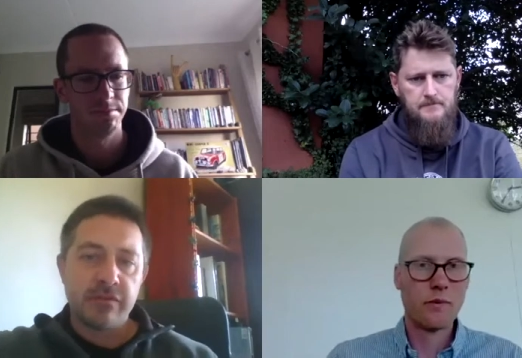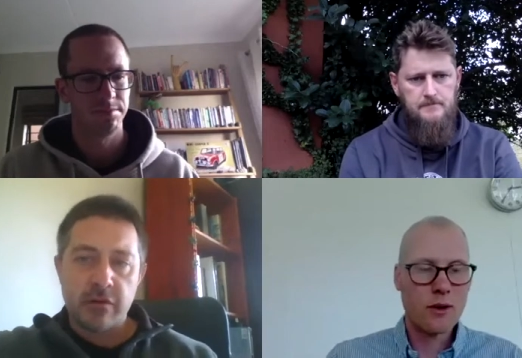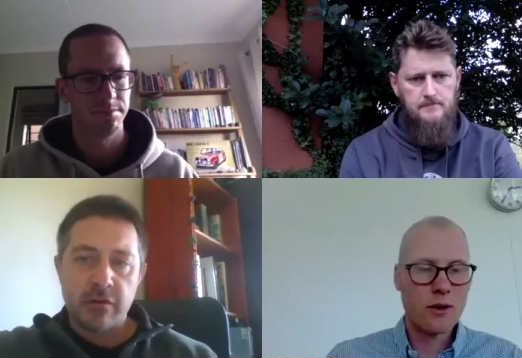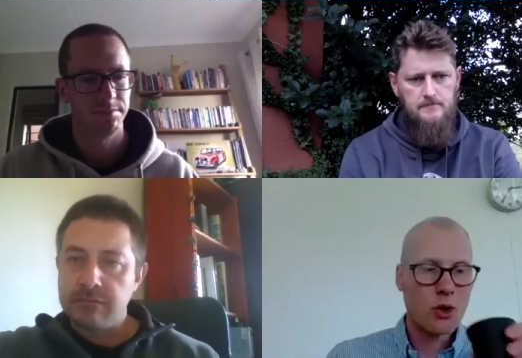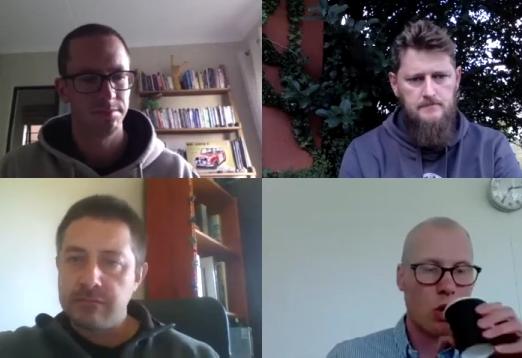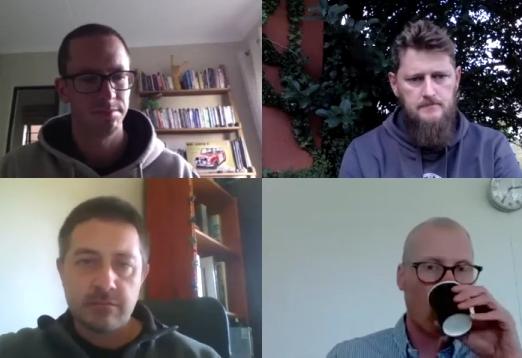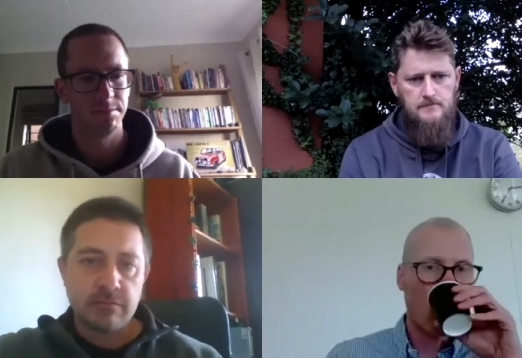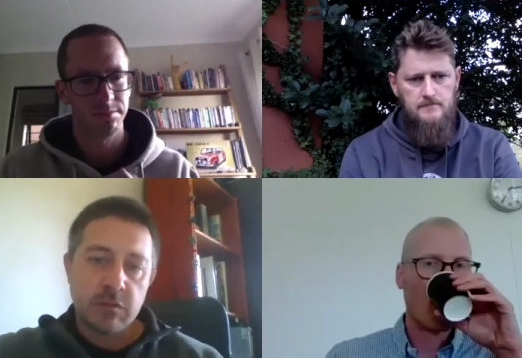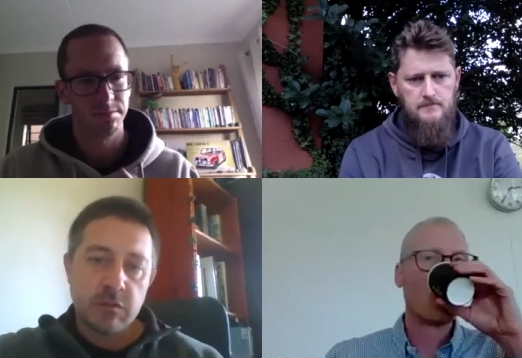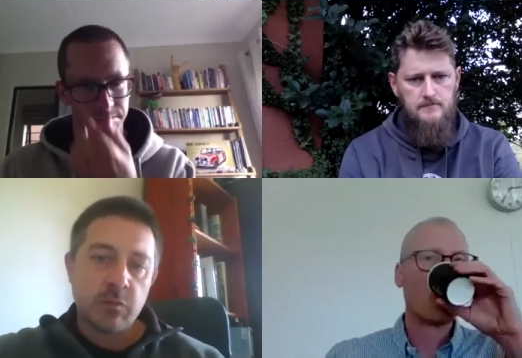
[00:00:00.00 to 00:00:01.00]
Speaker 1: numerous
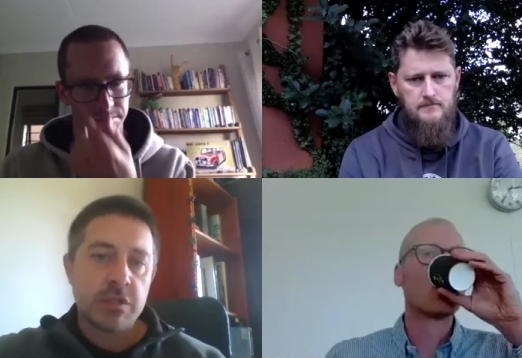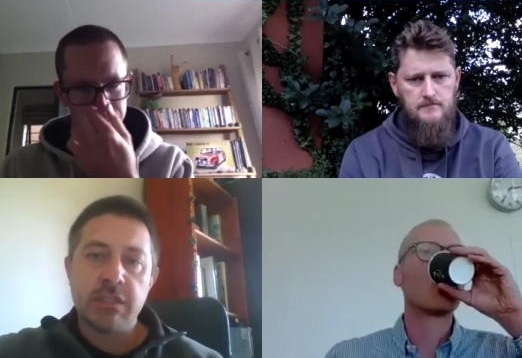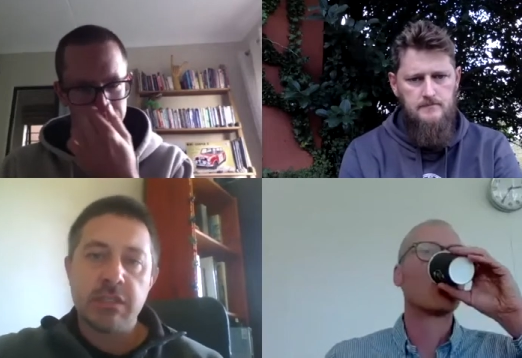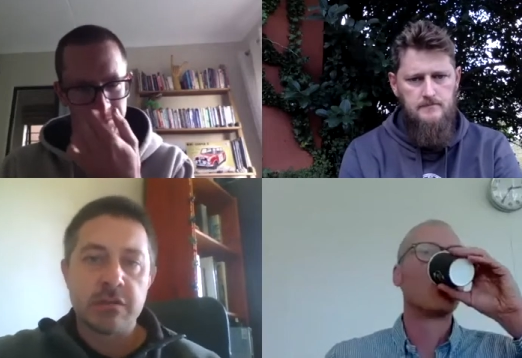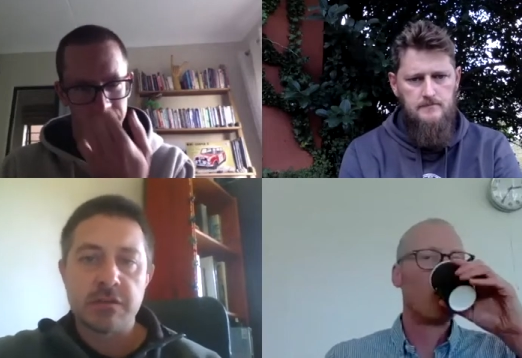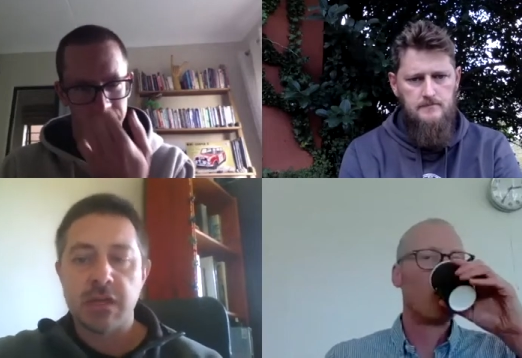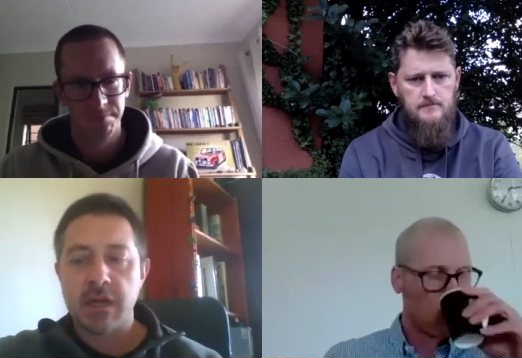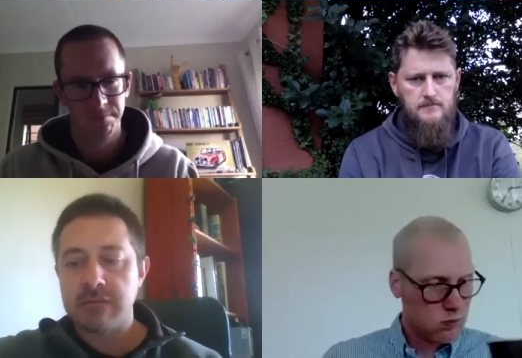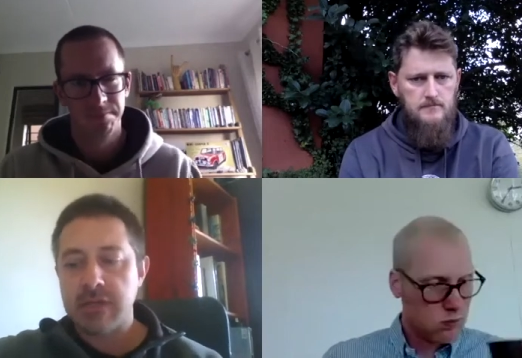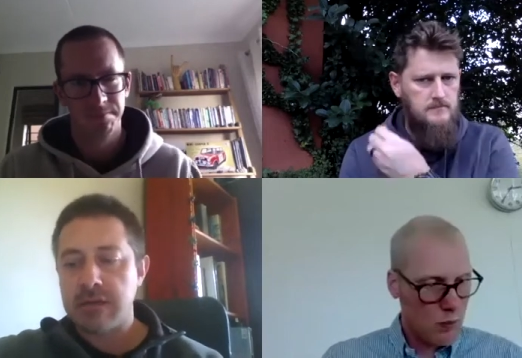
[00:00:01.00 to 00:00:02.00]
years that
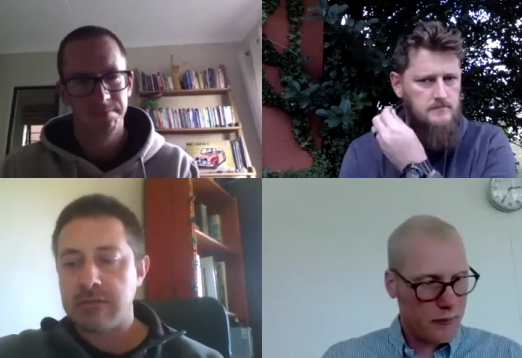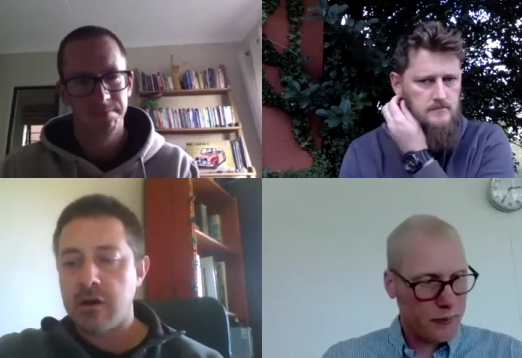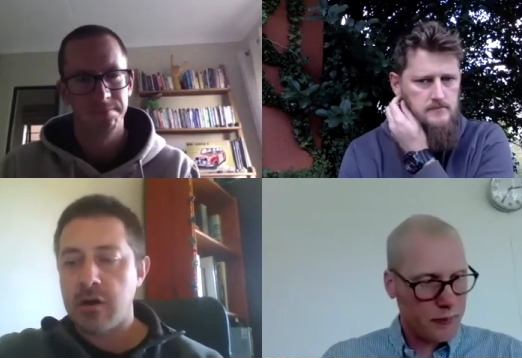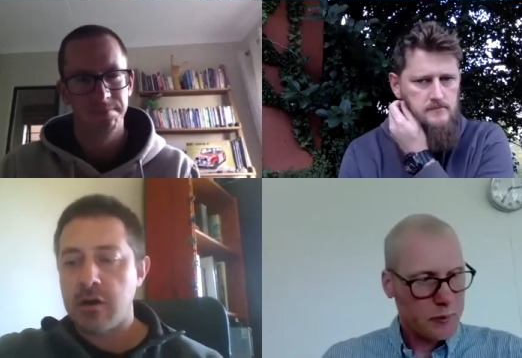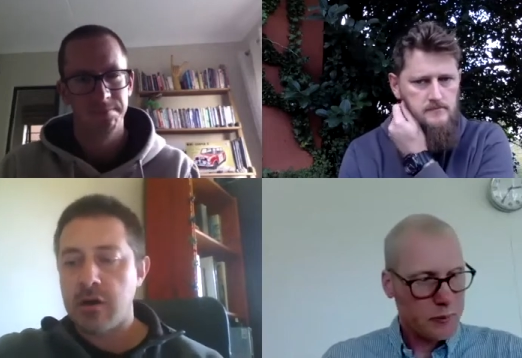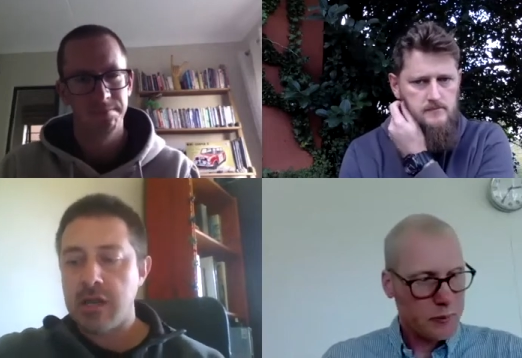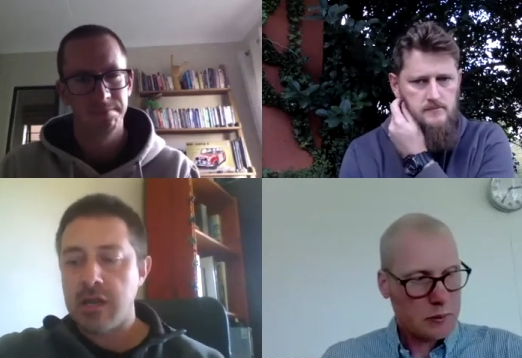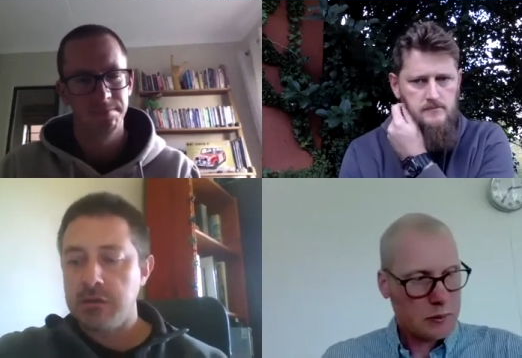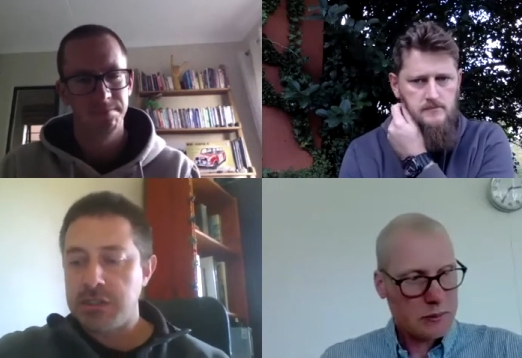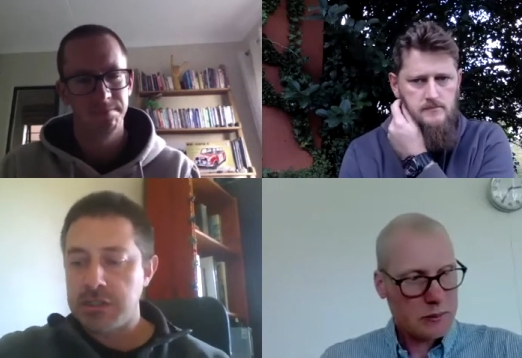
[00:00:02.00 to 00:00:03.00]
archaeologists have
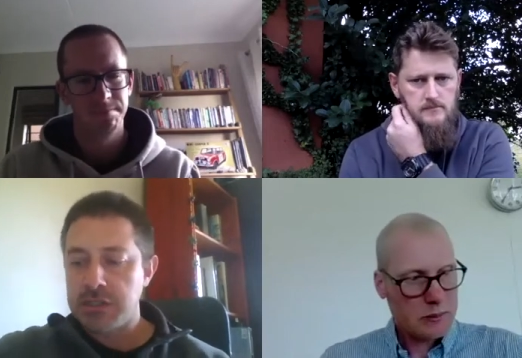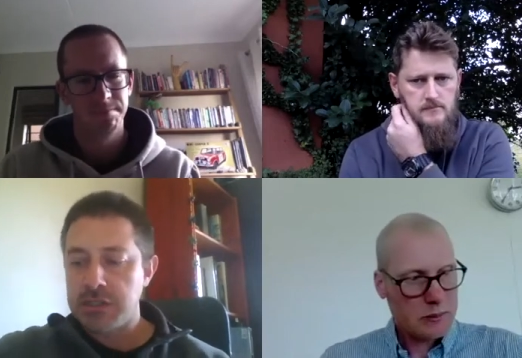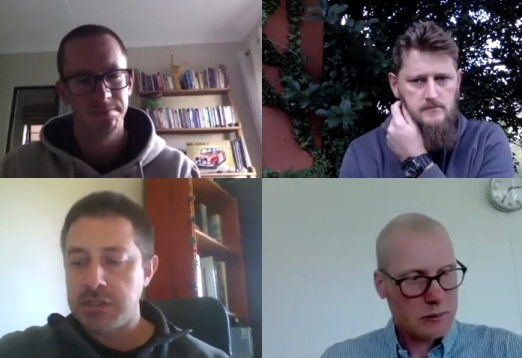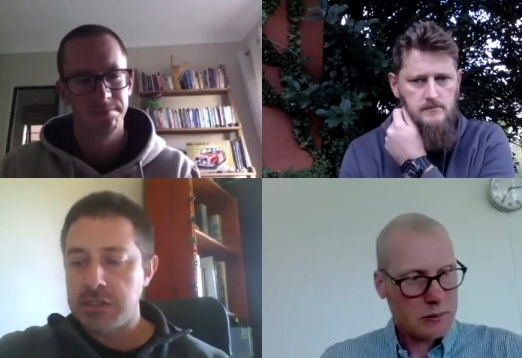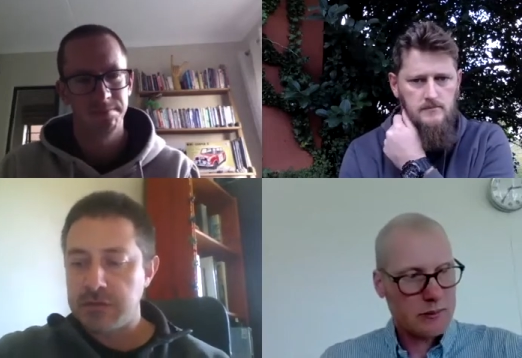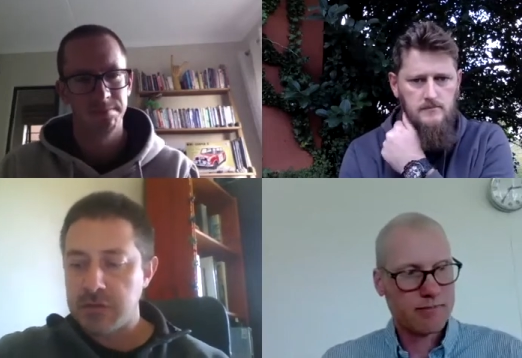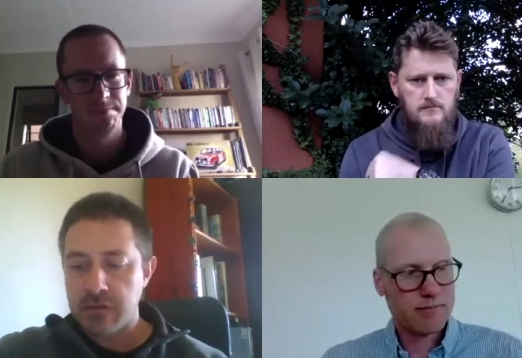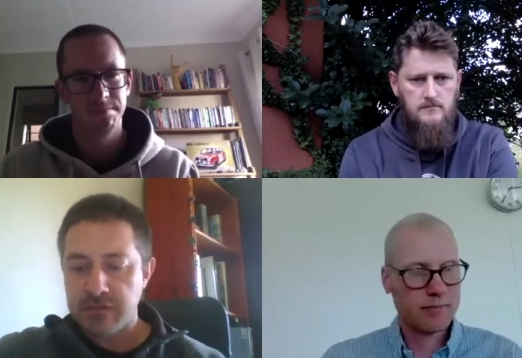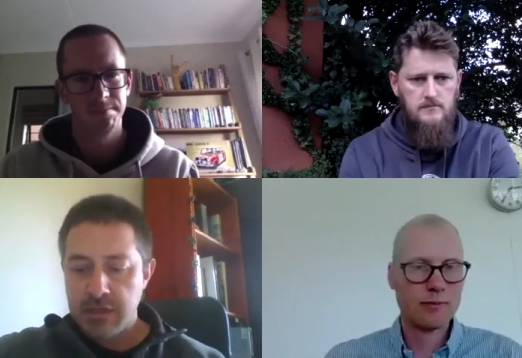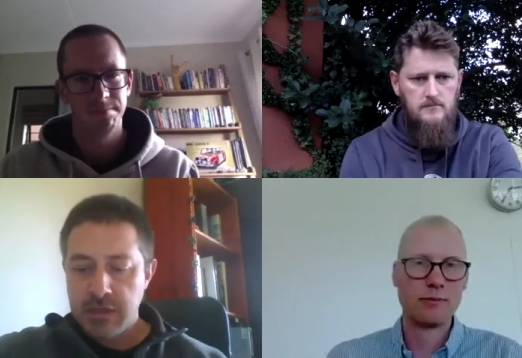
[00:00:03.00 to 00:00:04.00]
sort of maybe
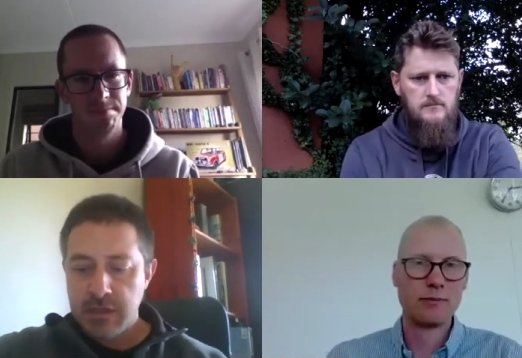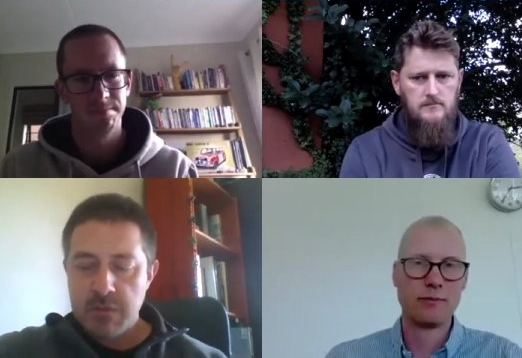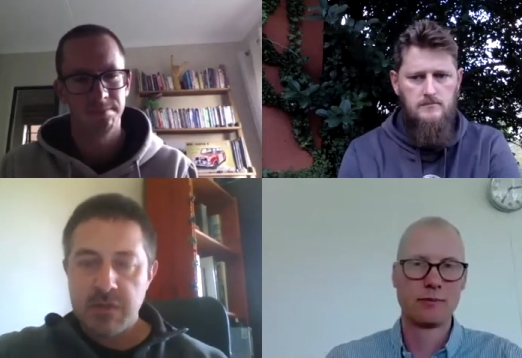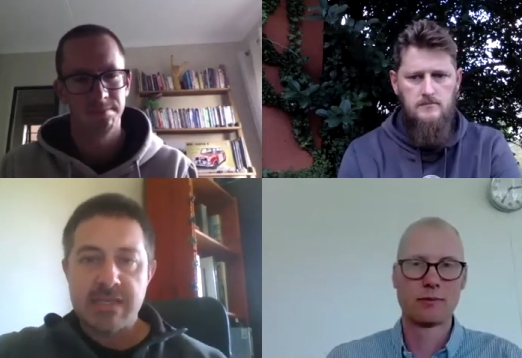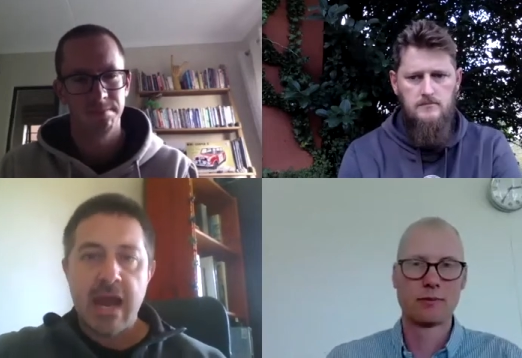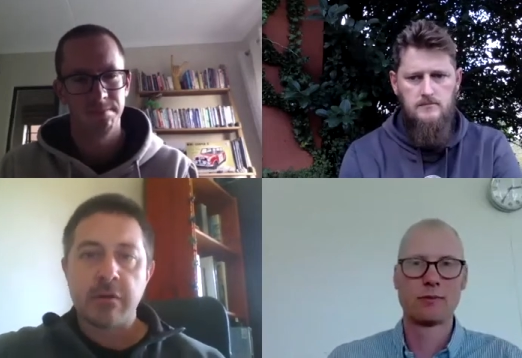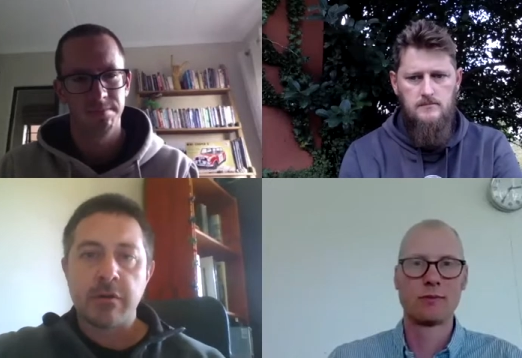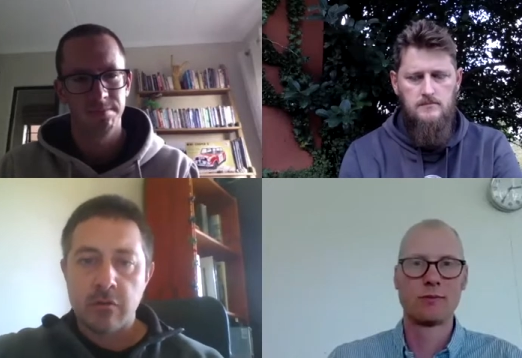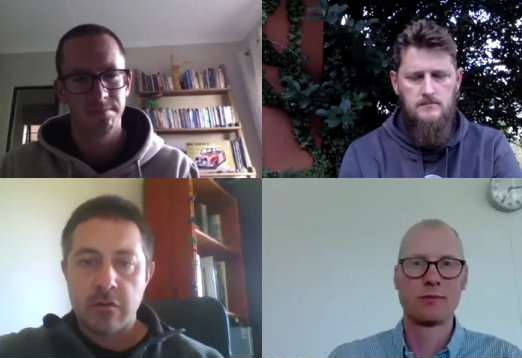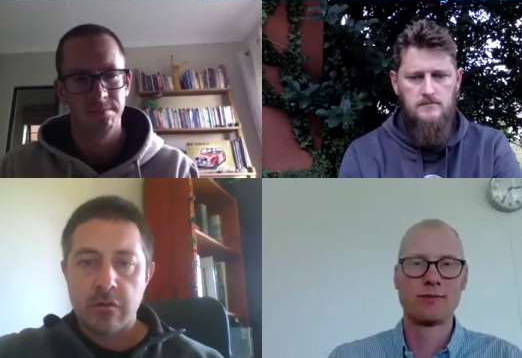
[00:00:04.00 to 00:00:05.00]
doubted
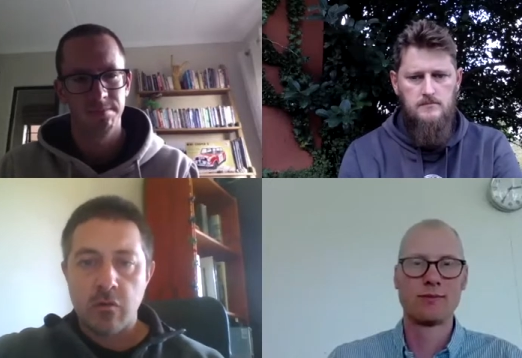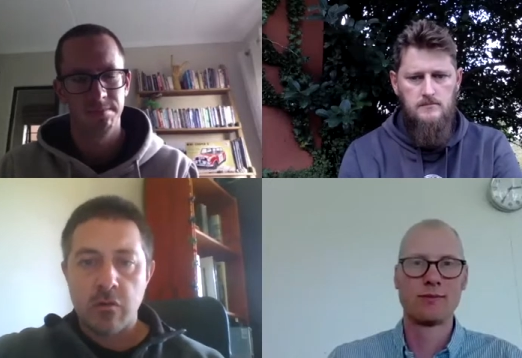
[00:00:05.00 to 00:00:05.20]
or